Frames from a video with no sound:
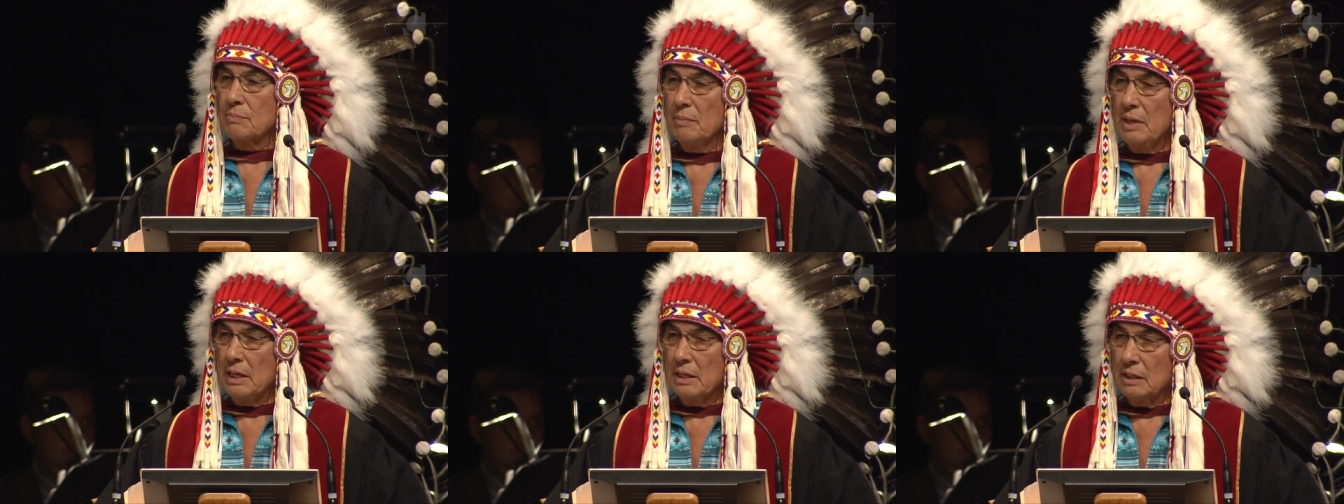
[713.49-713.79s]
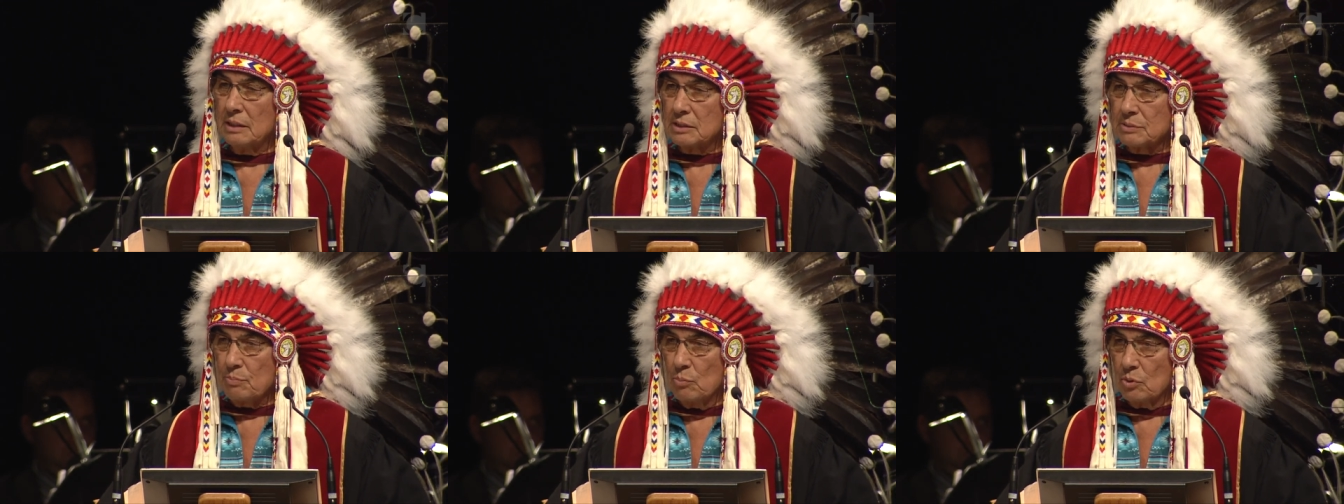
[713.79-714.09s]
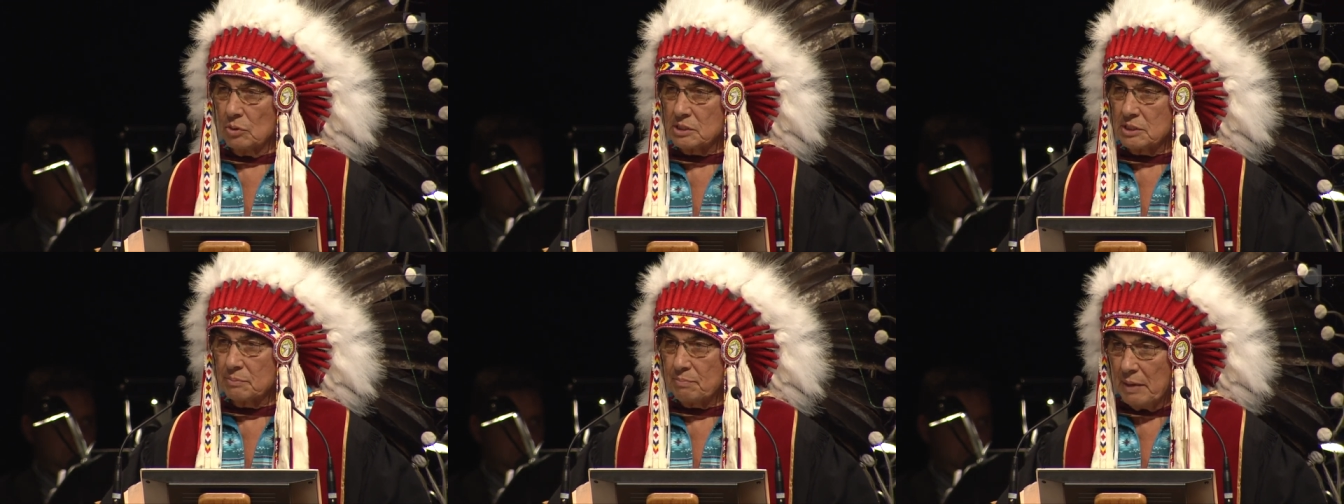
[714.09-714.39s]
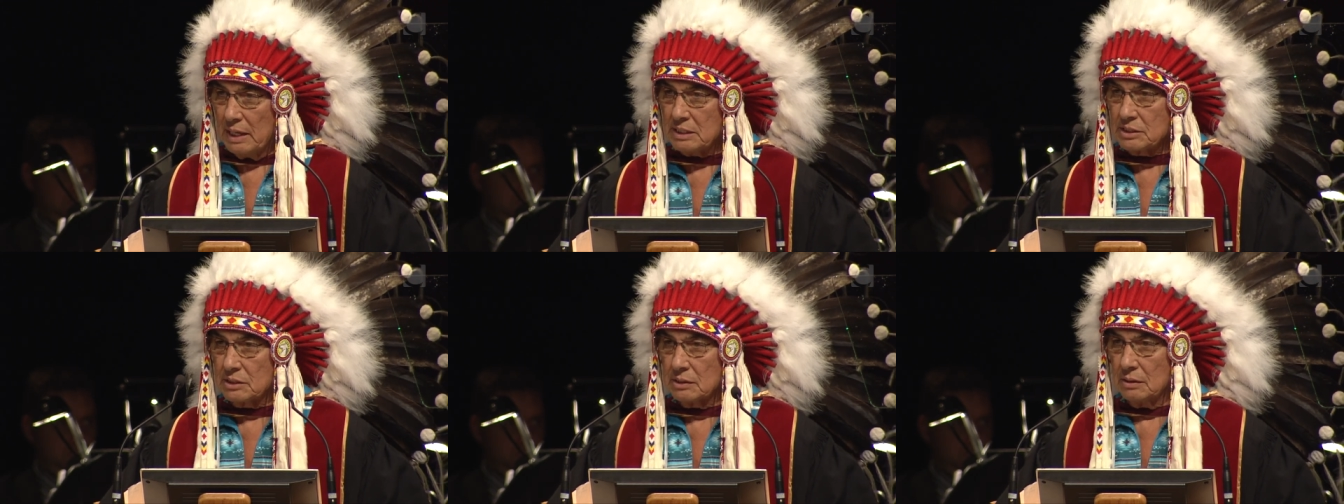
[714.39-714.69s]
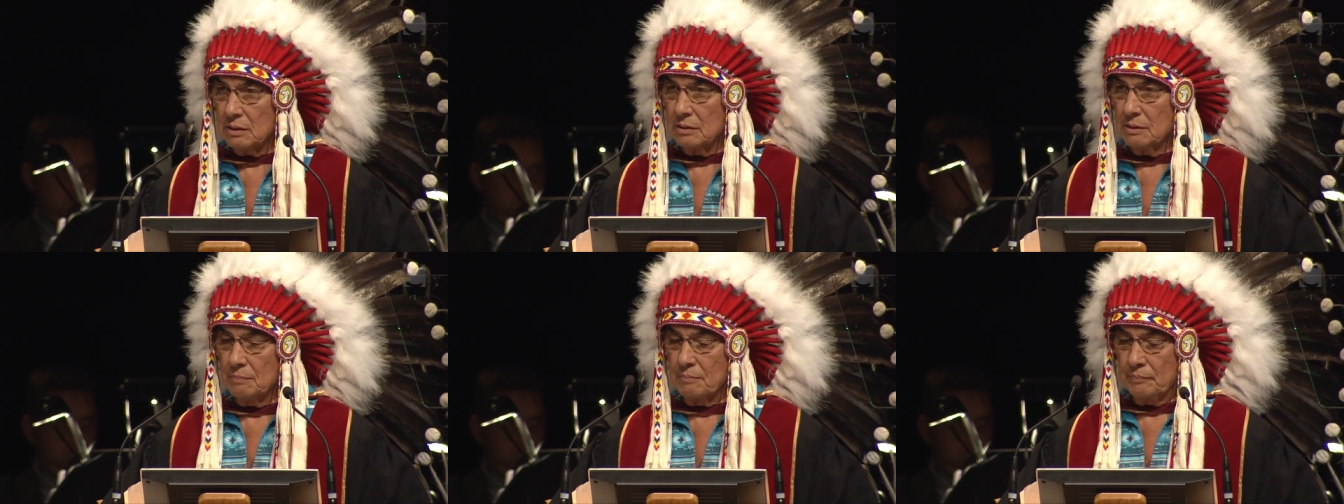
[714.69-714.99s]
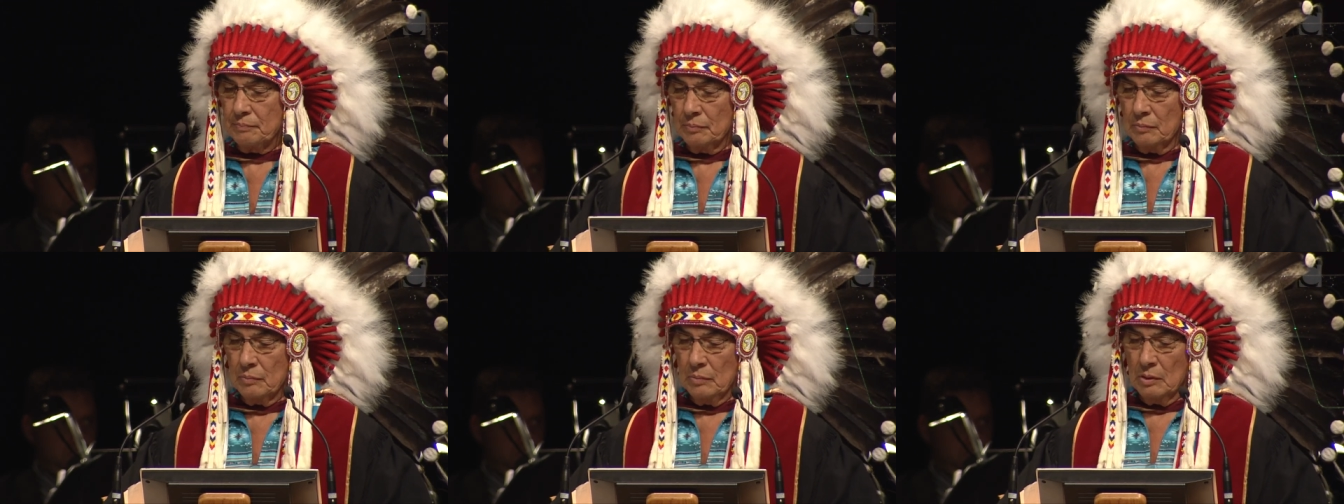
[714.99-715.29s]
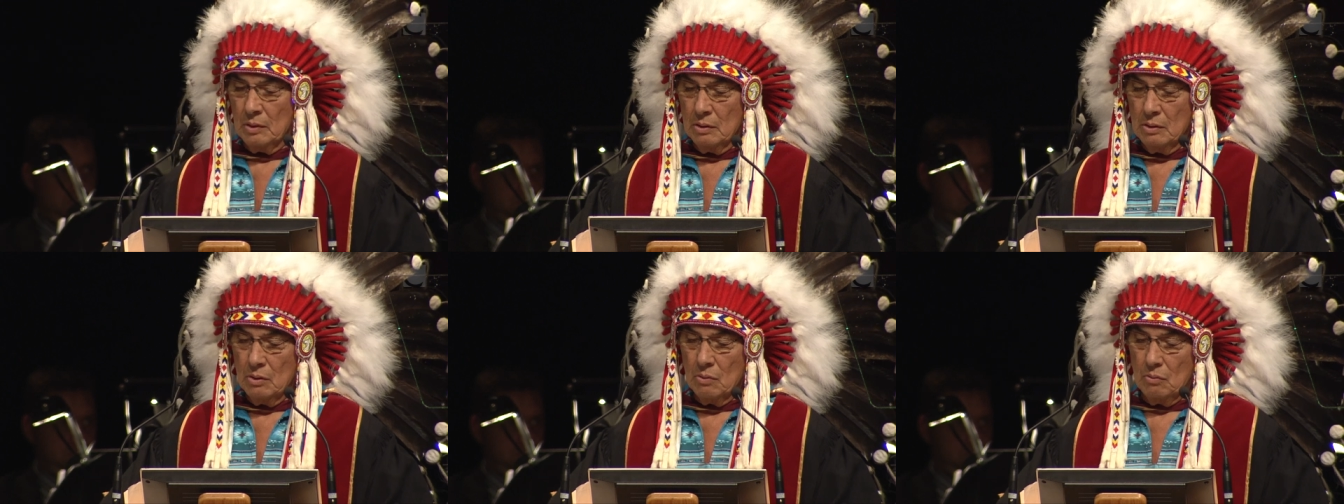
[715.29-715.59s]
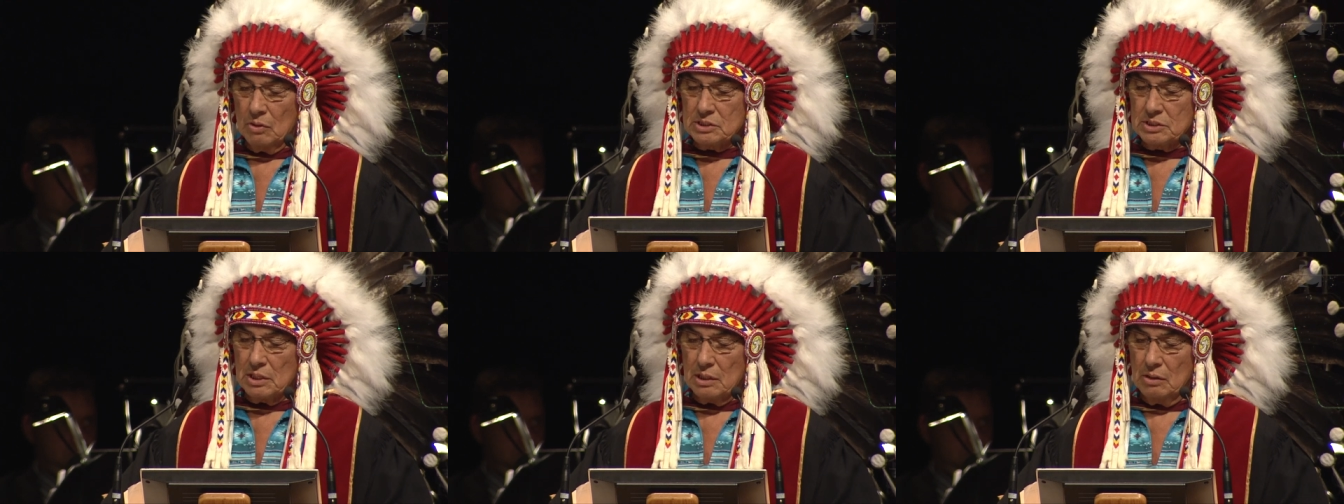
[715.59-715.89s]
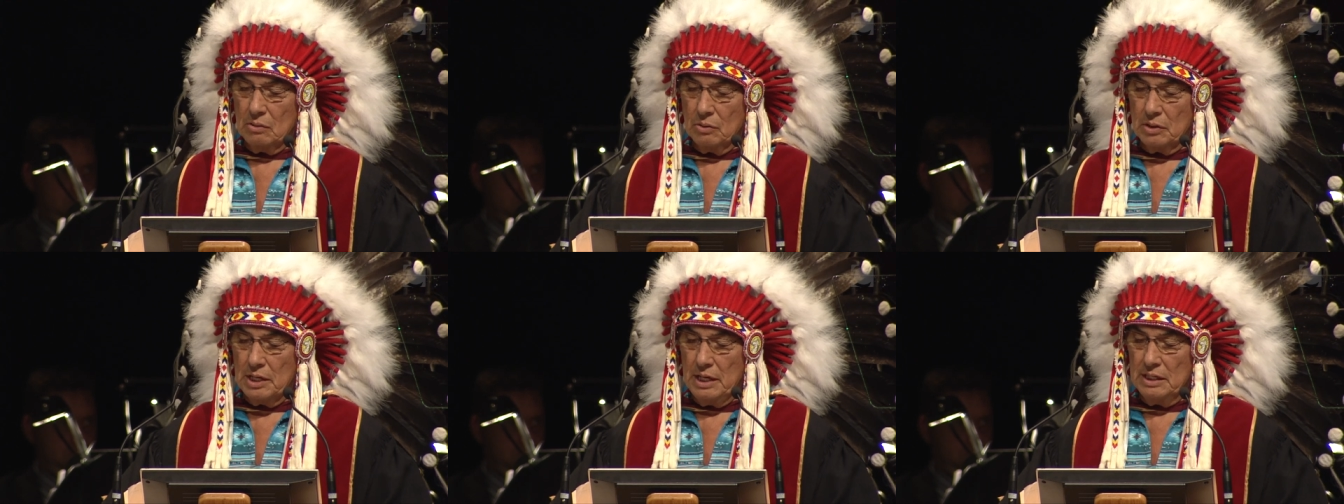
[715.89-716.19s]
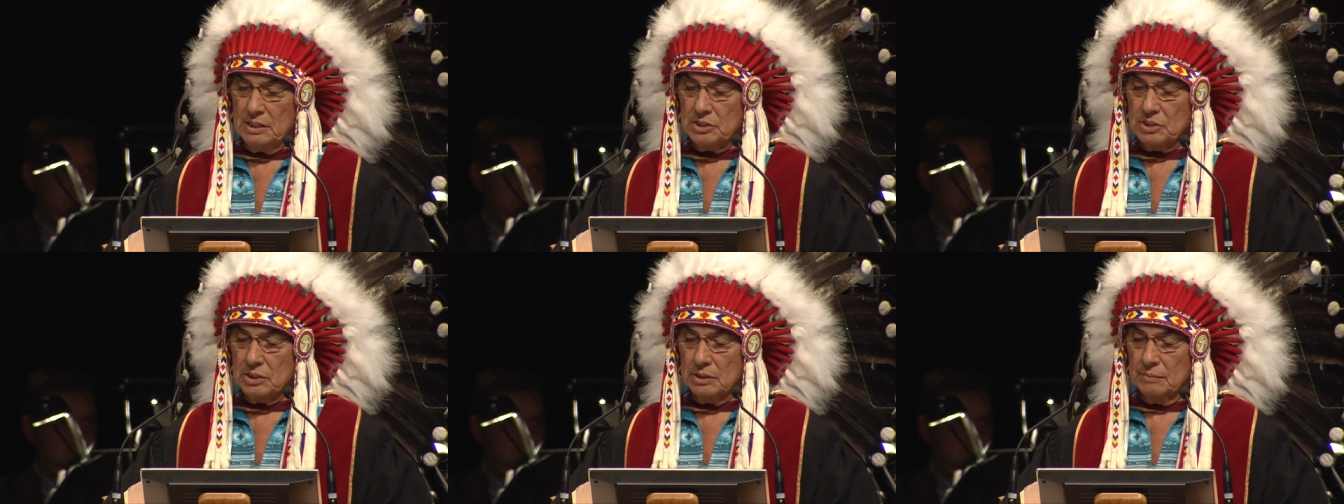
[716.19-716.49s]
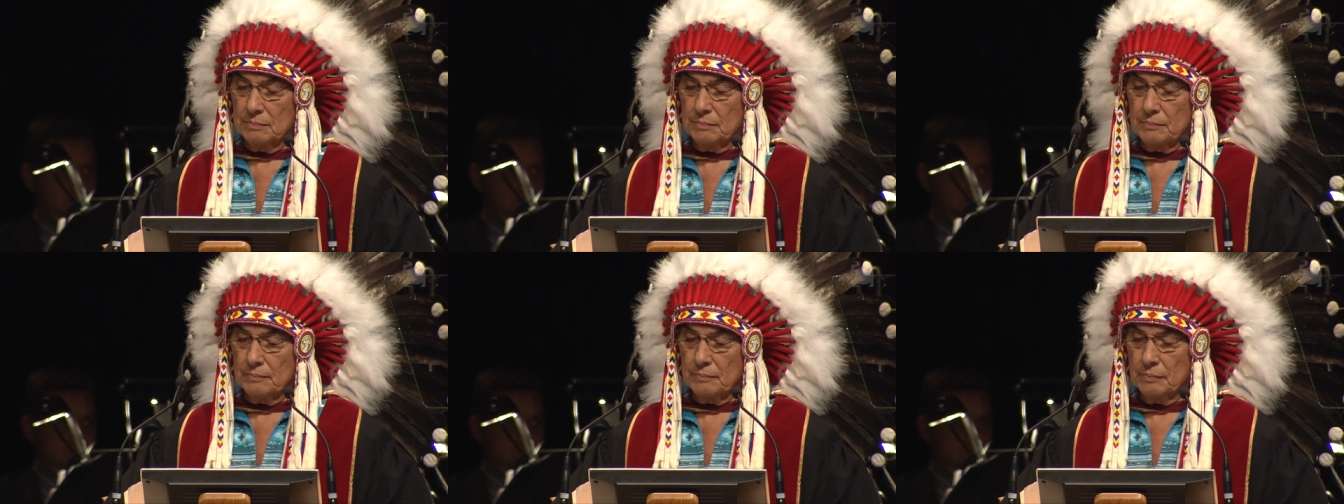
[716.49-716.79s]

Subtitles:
made it more special was the location.